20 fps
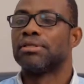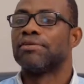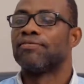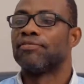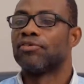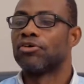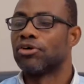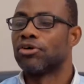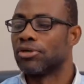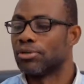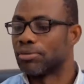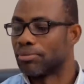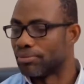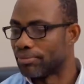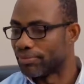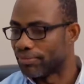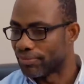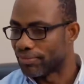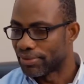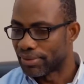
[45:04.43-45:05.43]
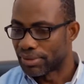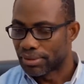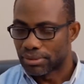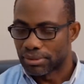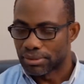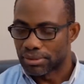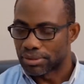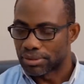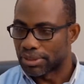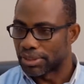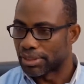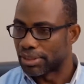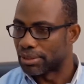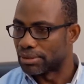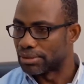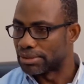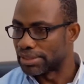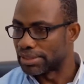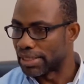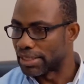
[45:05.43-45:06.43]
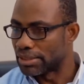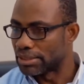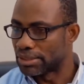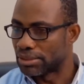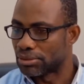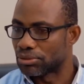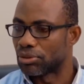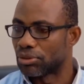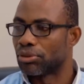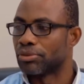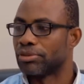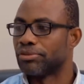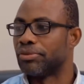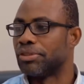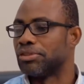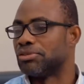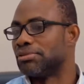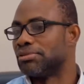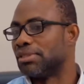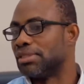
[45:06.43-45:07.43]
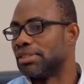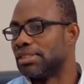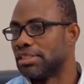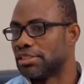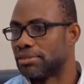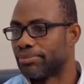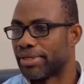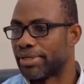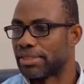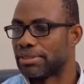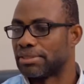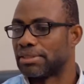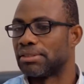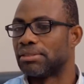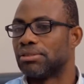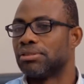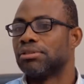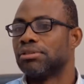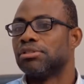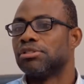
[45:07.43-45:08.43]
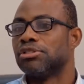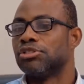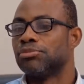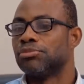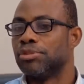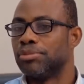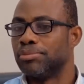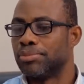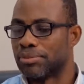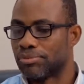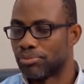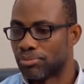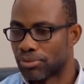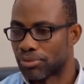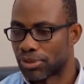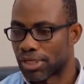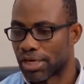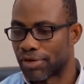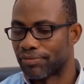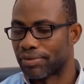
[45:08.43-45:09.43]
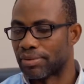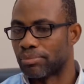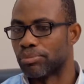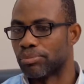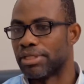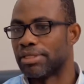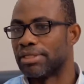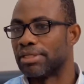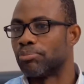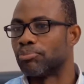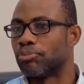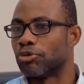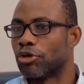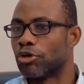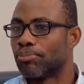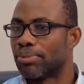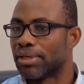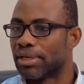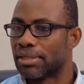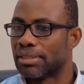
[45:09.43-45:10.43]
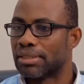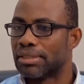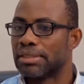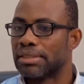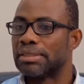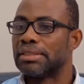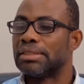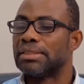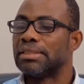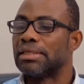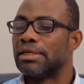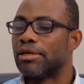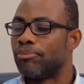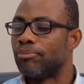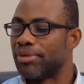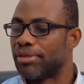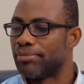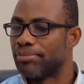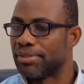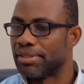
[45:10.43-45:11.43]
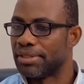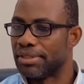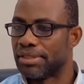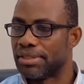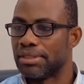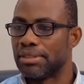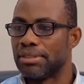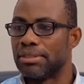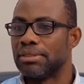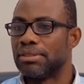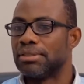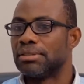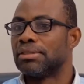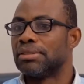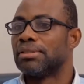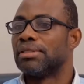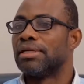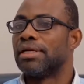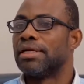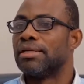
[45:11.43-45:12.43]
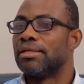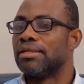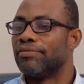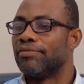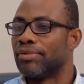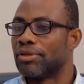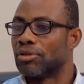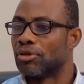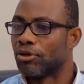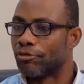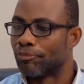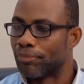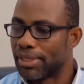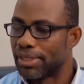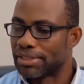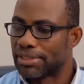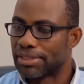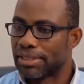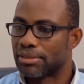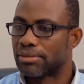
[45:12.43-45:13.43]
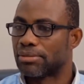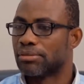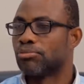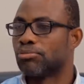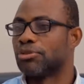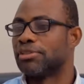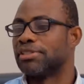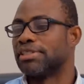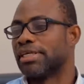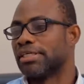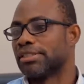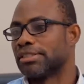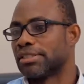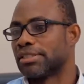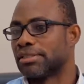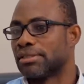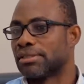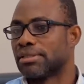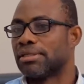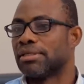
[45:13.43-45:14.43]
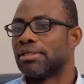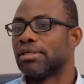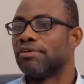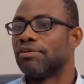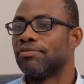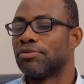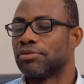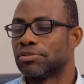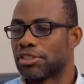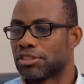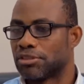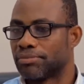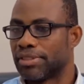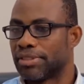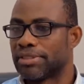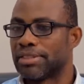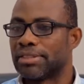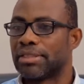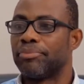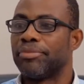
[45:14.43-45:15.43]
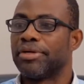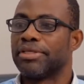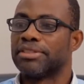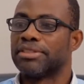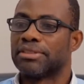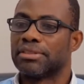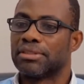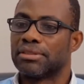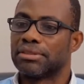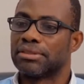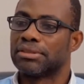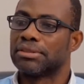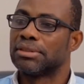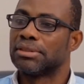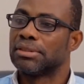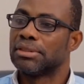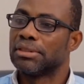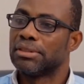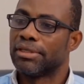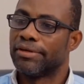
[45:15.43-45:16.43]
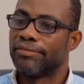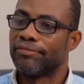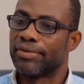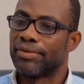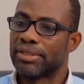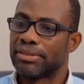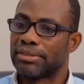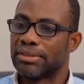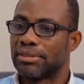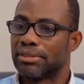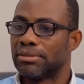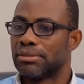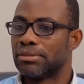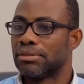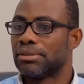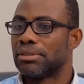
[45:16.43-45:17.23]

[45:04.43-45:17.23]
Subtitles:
from the surgeon all the way to the least person, should be being a proper PPE and even augmented protection if you suspect that the patient is infected.